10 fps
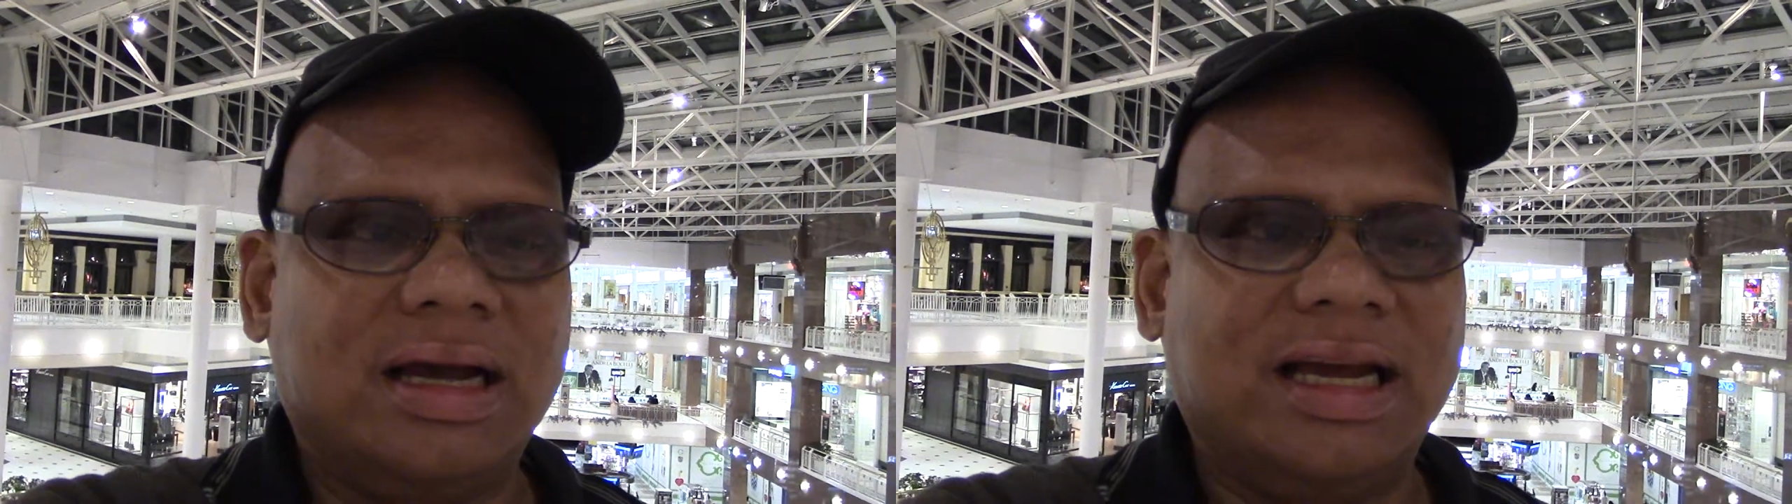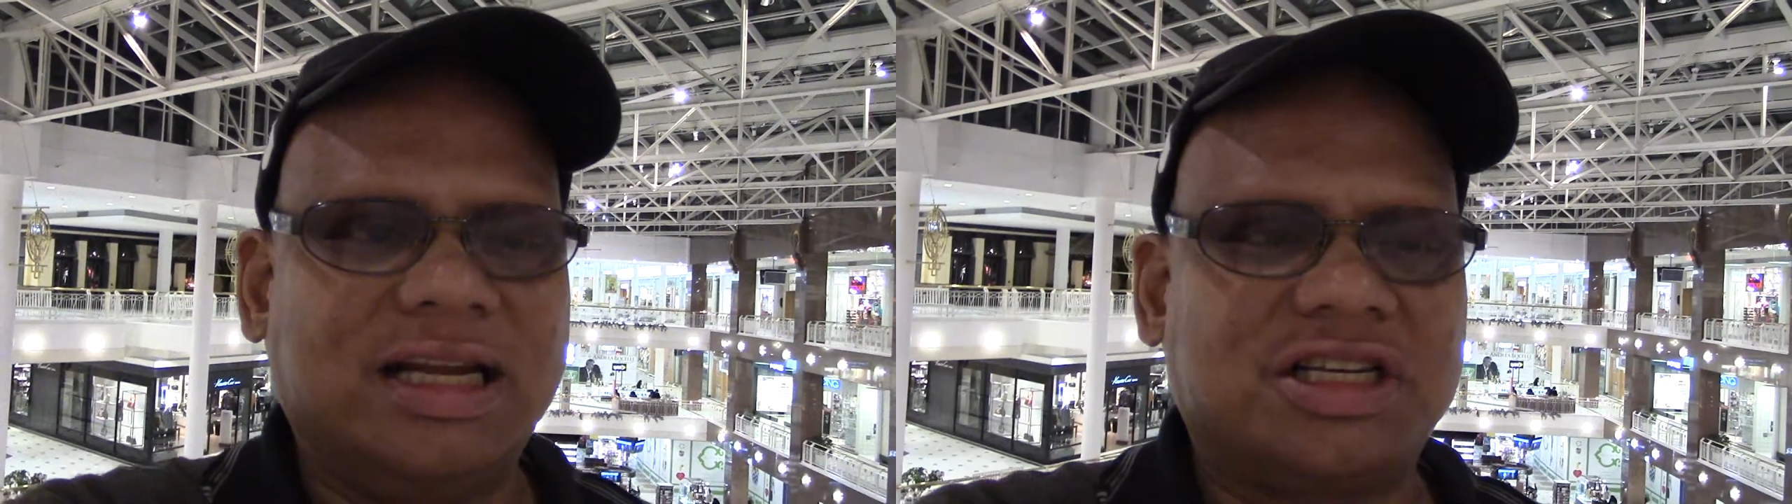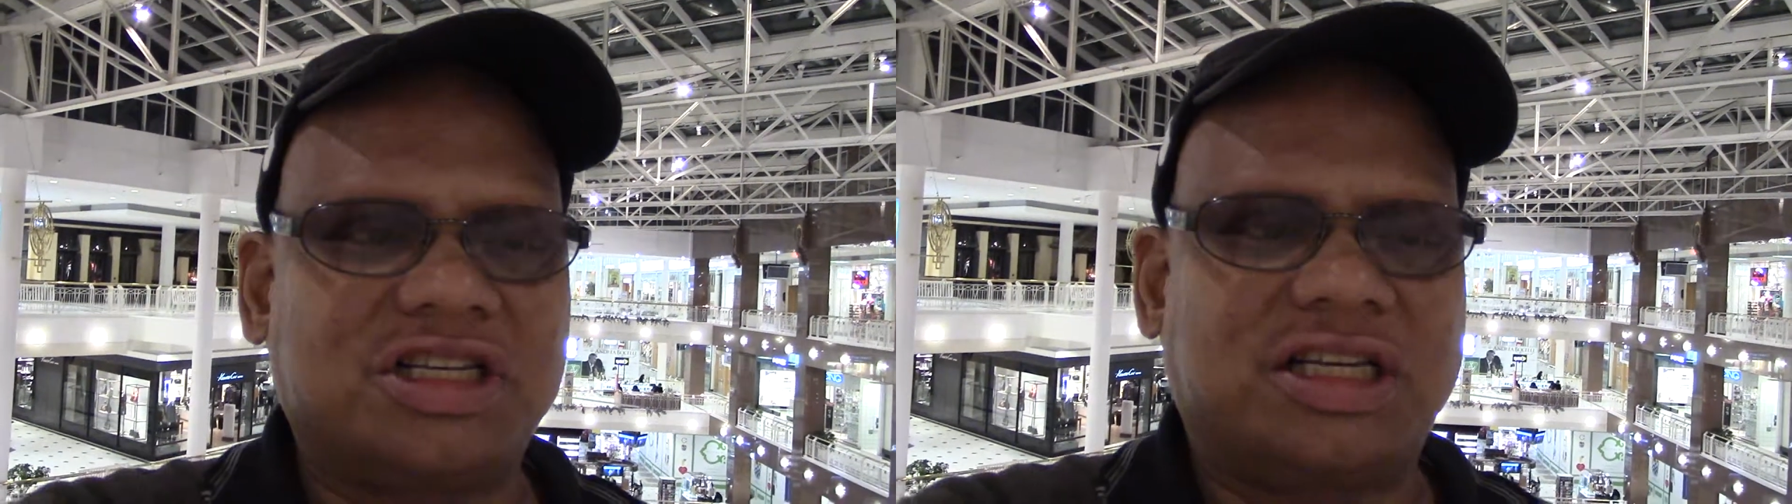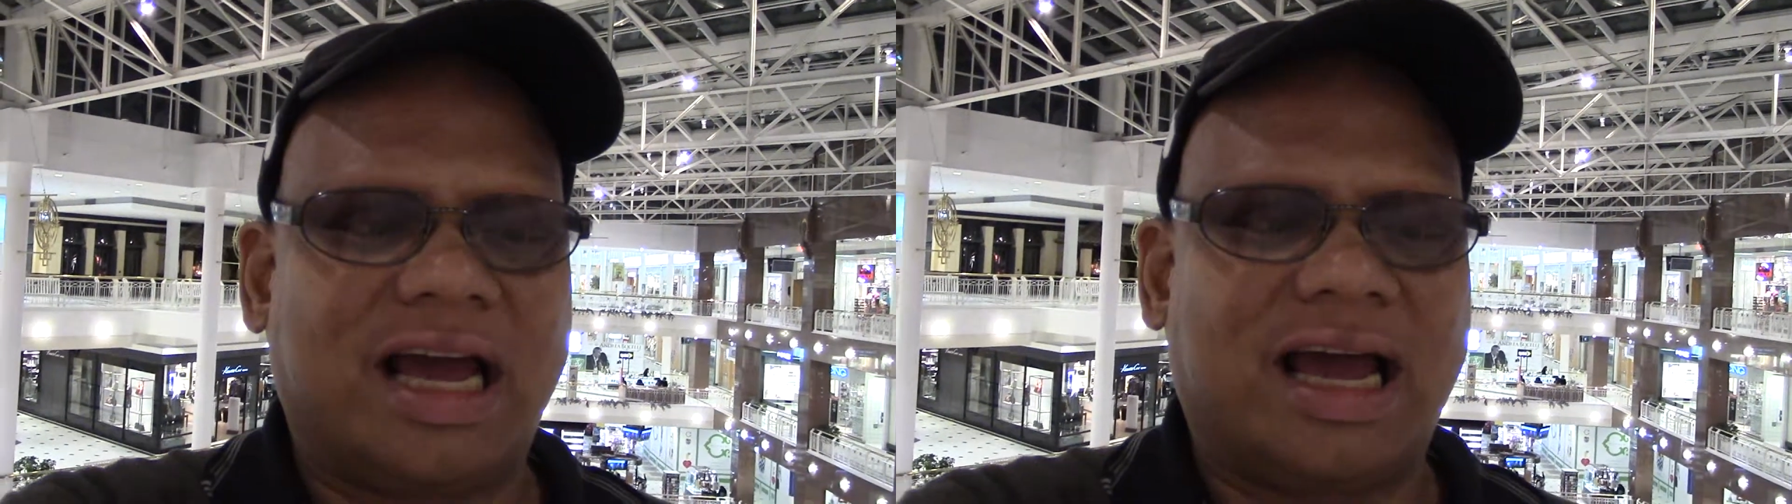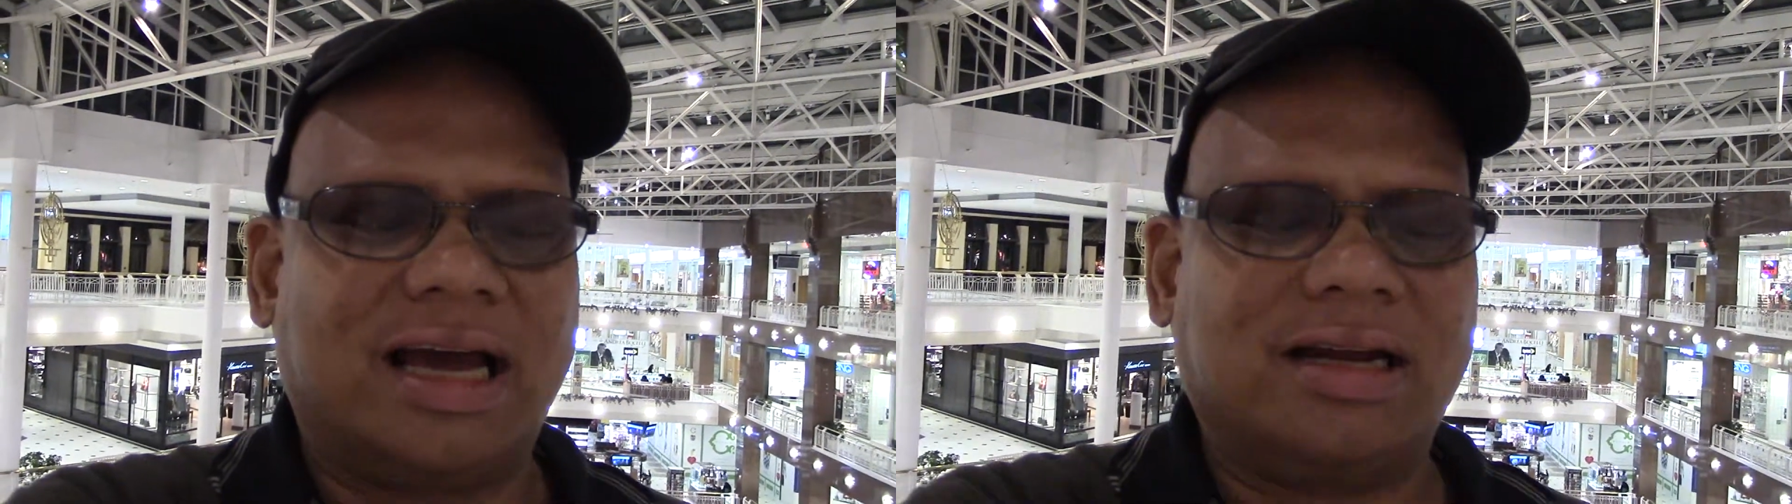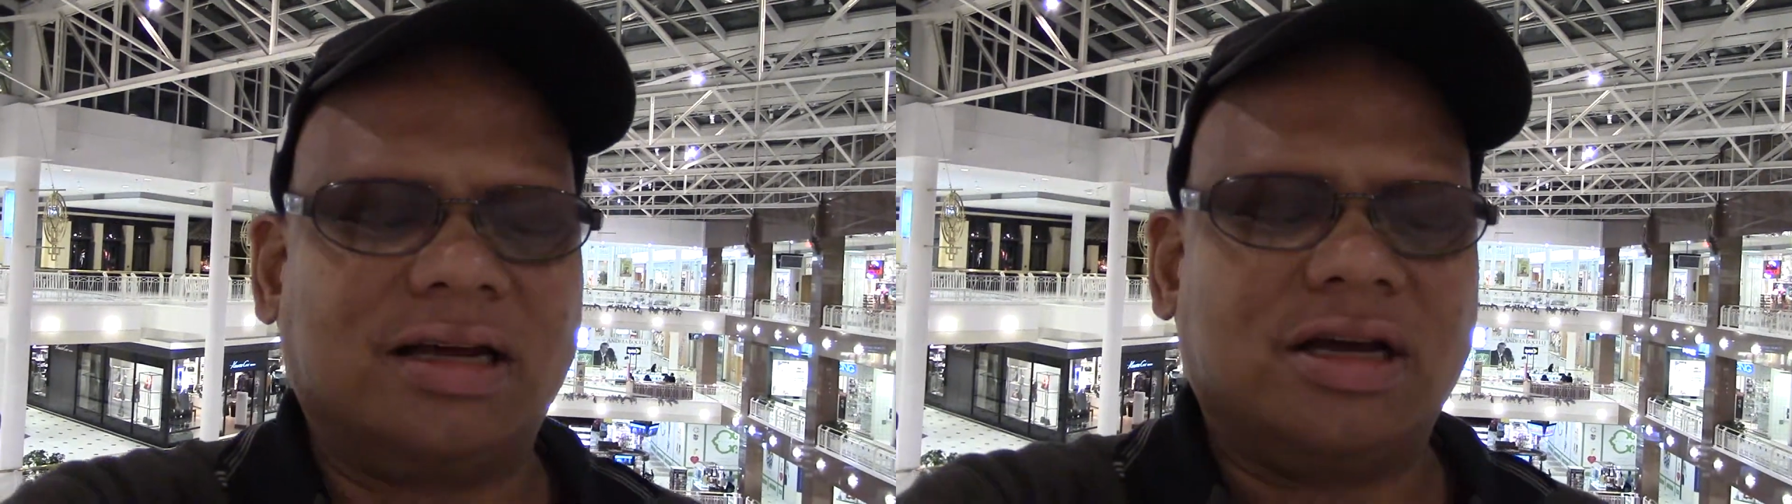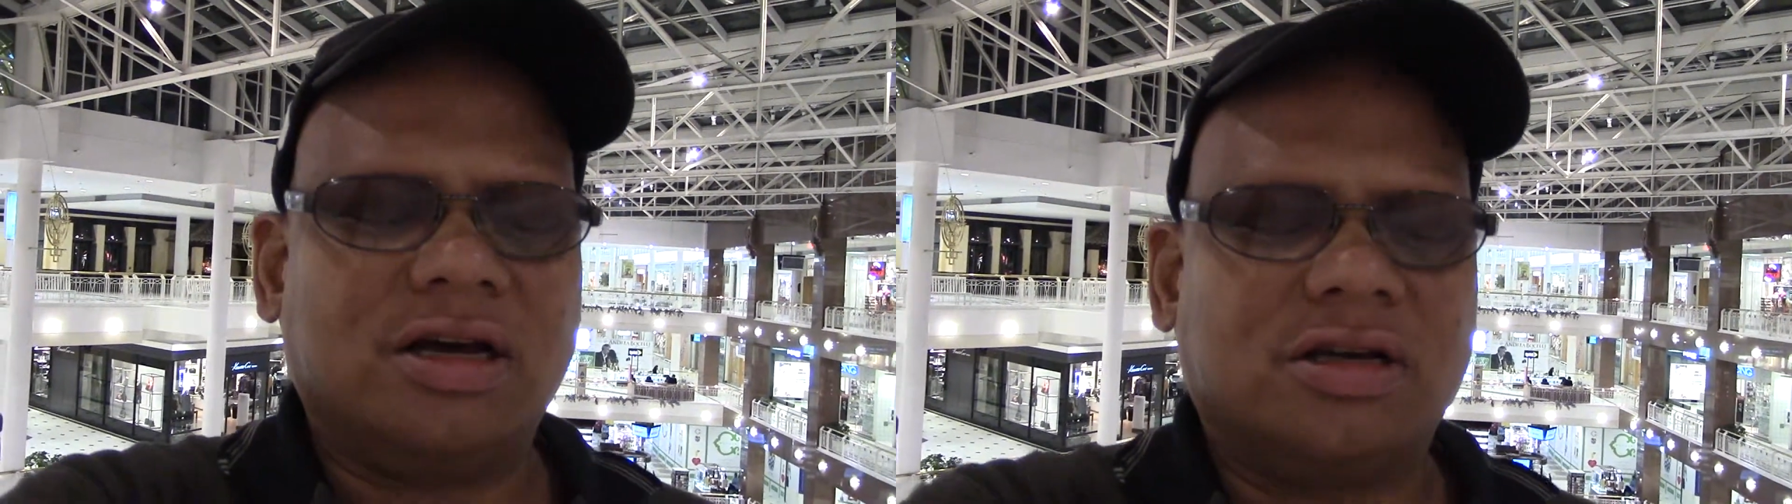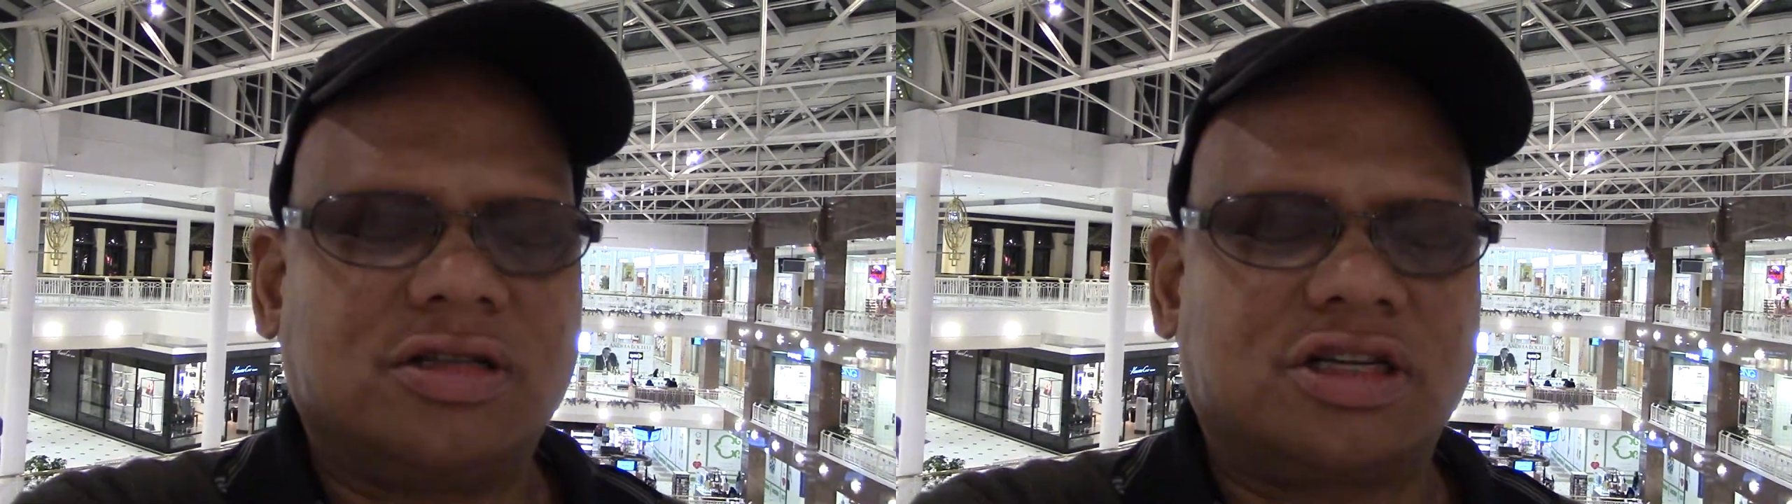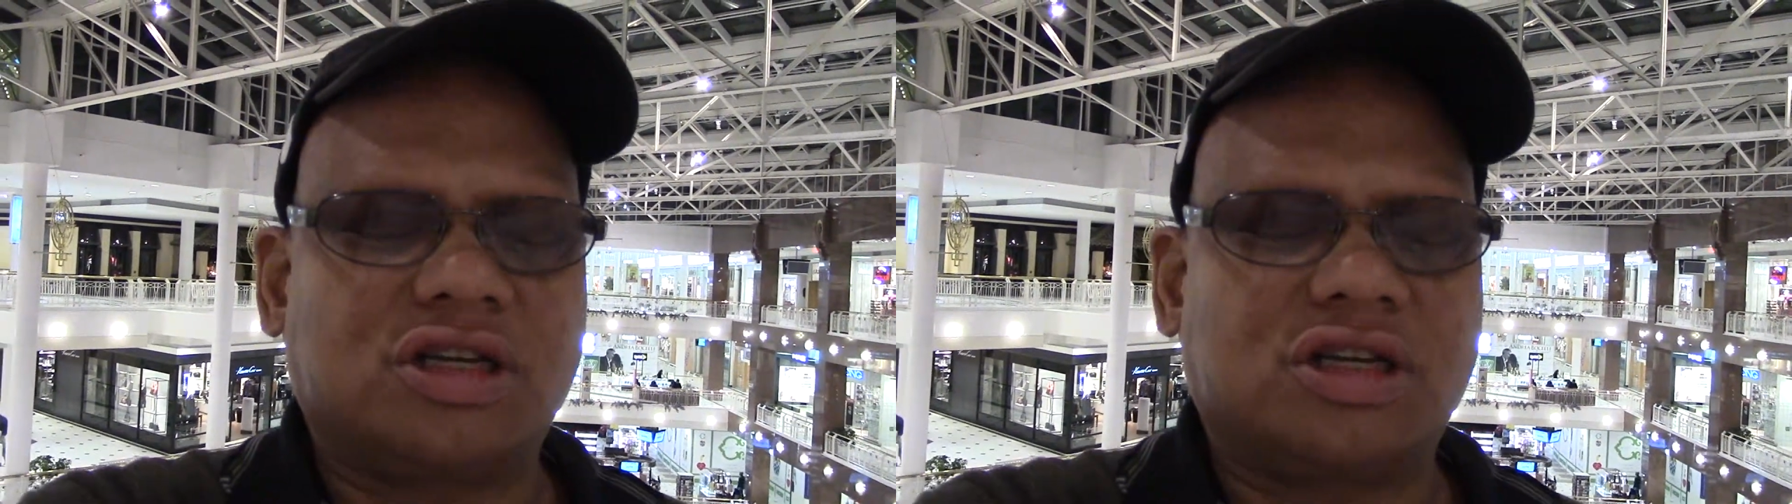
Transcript: Instead, the